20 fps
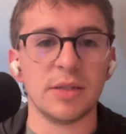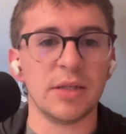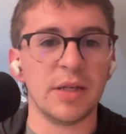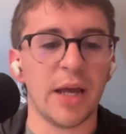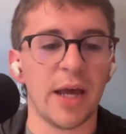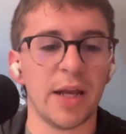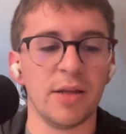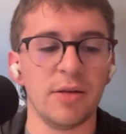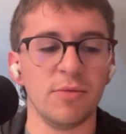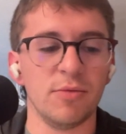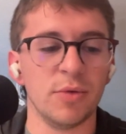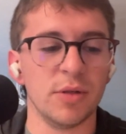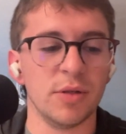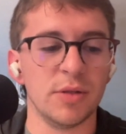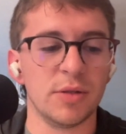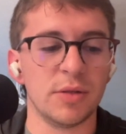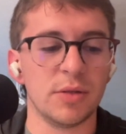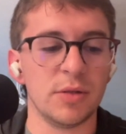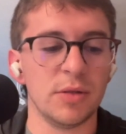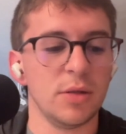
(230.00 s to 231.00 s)
Cincinnati
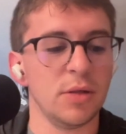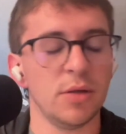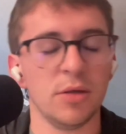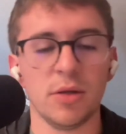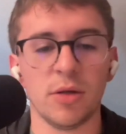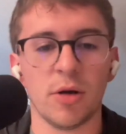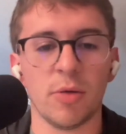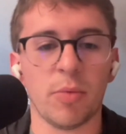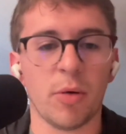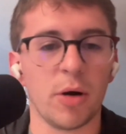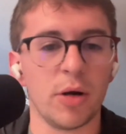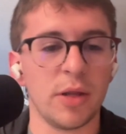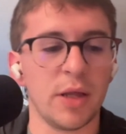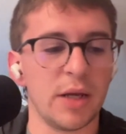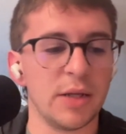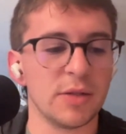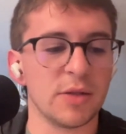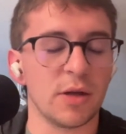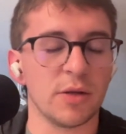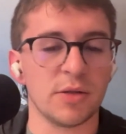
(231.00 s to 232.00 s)
was, part of
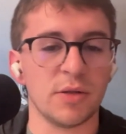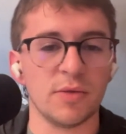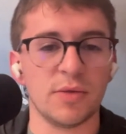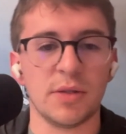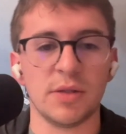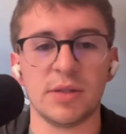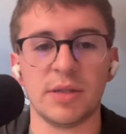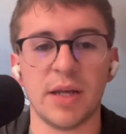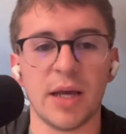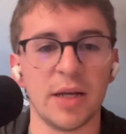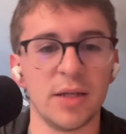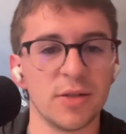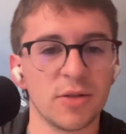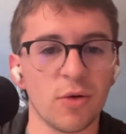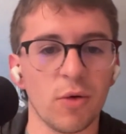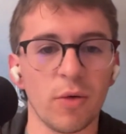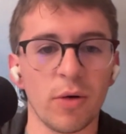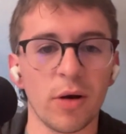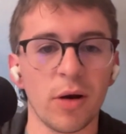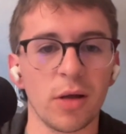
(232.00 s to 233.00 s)
that is also Cincinnati
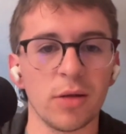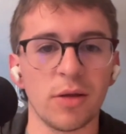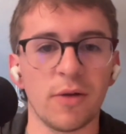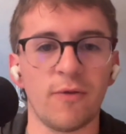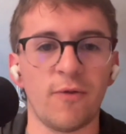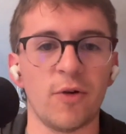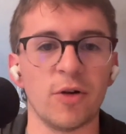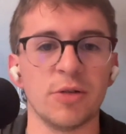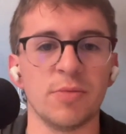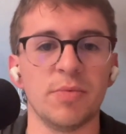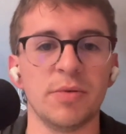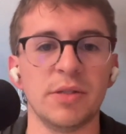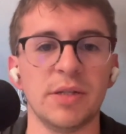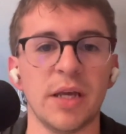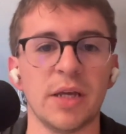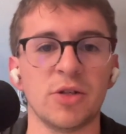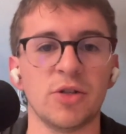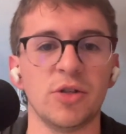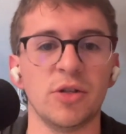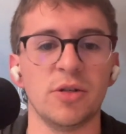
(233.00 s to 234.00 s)
scoring on their first
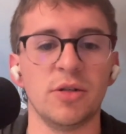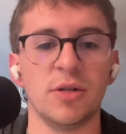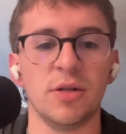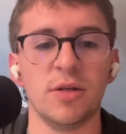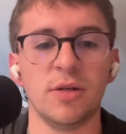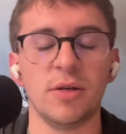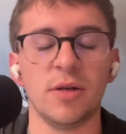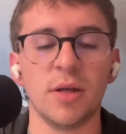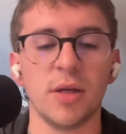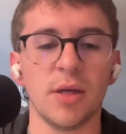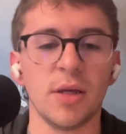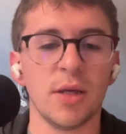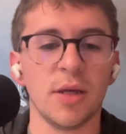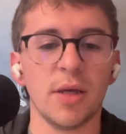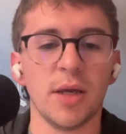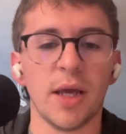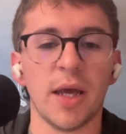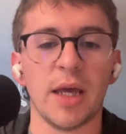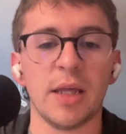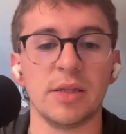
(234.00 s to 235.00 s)
possession
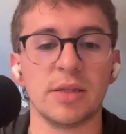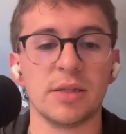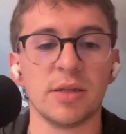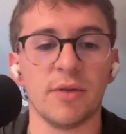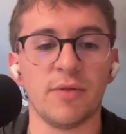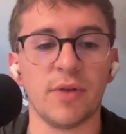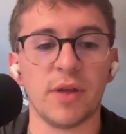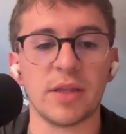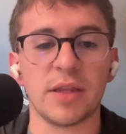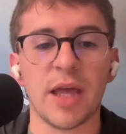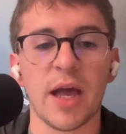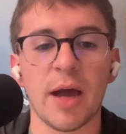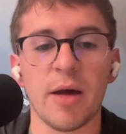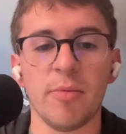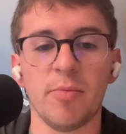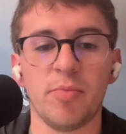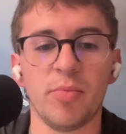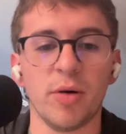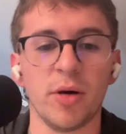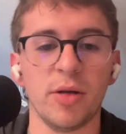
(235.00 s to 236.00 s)
and stuff like
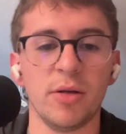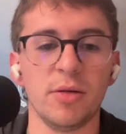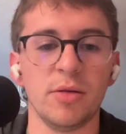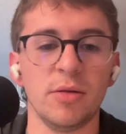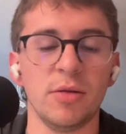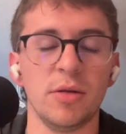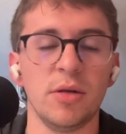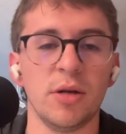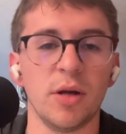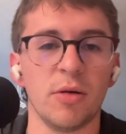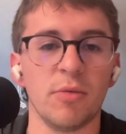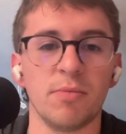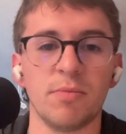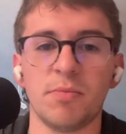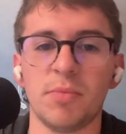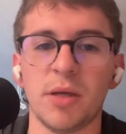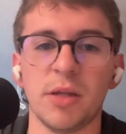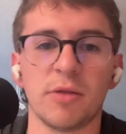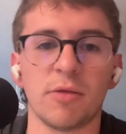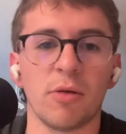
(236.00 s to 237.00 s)
that. But,
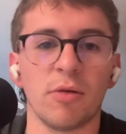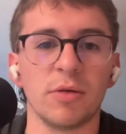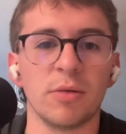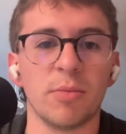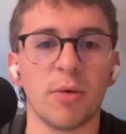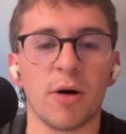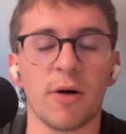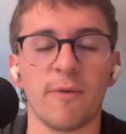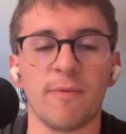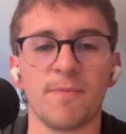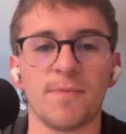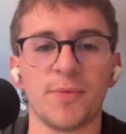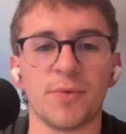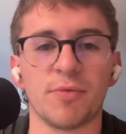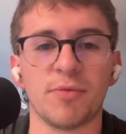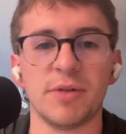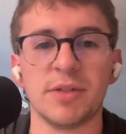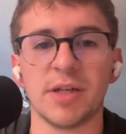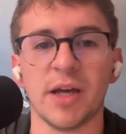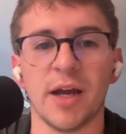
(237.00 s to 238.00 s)
Pitt throwing the ball
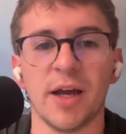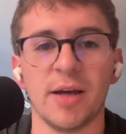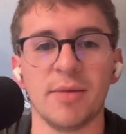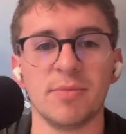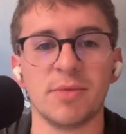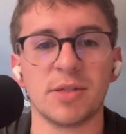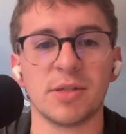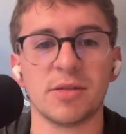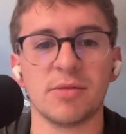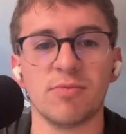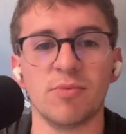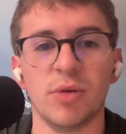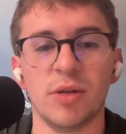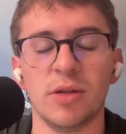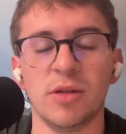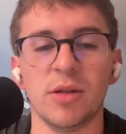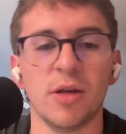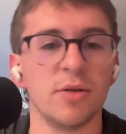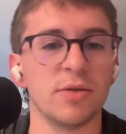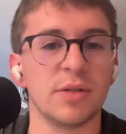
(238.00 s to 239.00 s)
three times
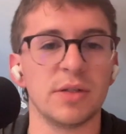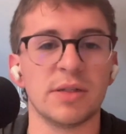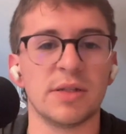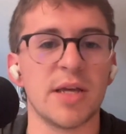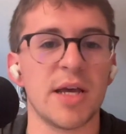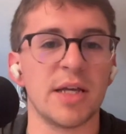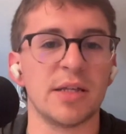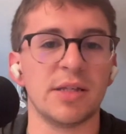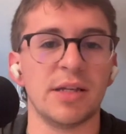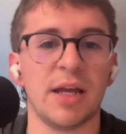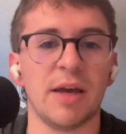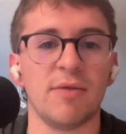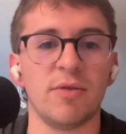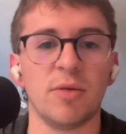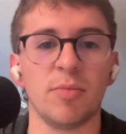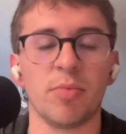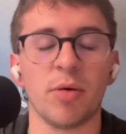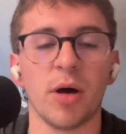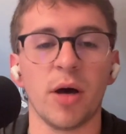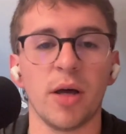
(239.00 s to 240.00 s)
with no success and
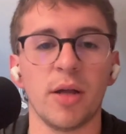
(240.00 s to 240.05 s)
having to